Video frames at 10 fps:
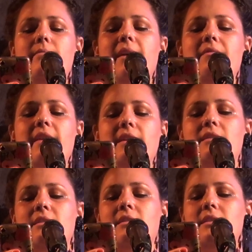My
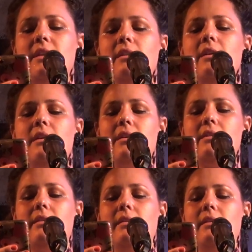wrists still
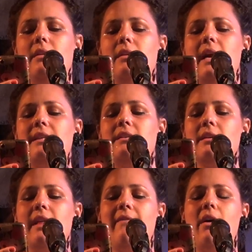hurt. I
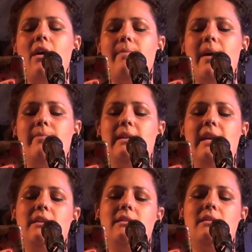still have heart
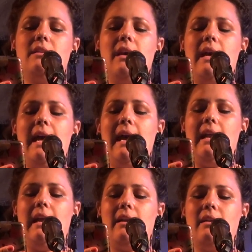palpitations and a
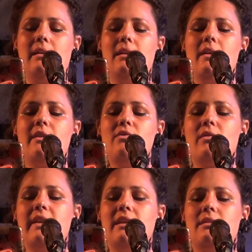headache. The
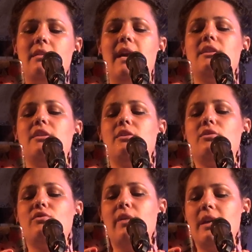nor'easter has
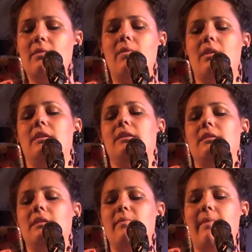destroyed the water
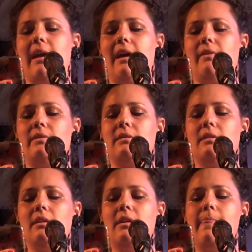system in my house.
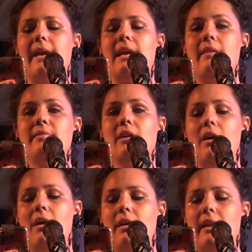It comes
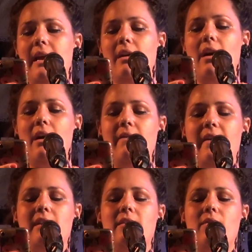on and off
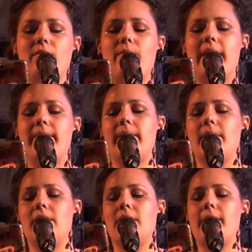at its own whim.
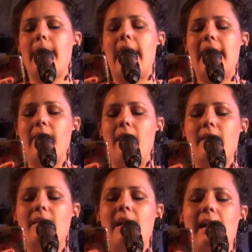I am on
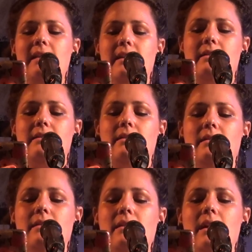an island.
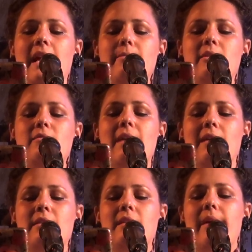I am
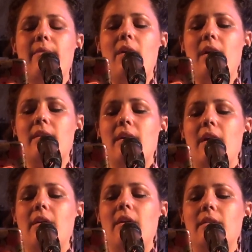surrounded by water
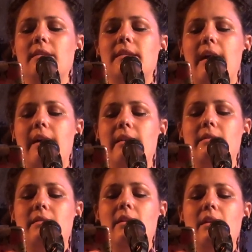on all
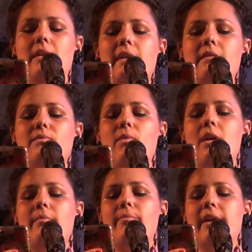sides. There is
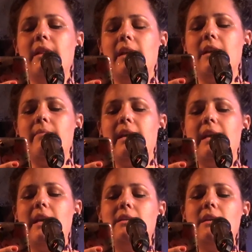water boiling in my
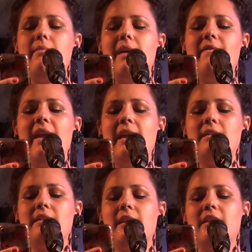kitchen. My
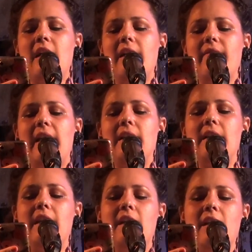veins, said John F.
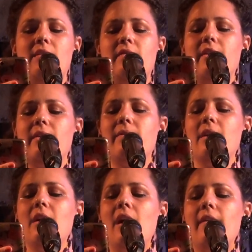Kennedy in an interview,
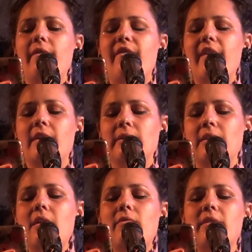are
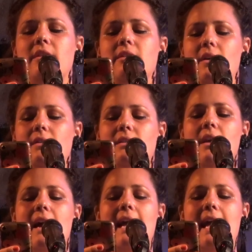filled with salt.
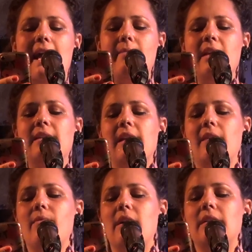I am, he
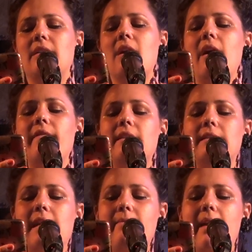said once, of the
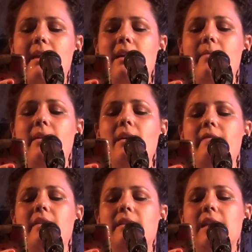same makeup
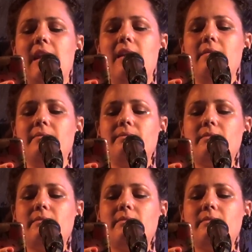of the sea.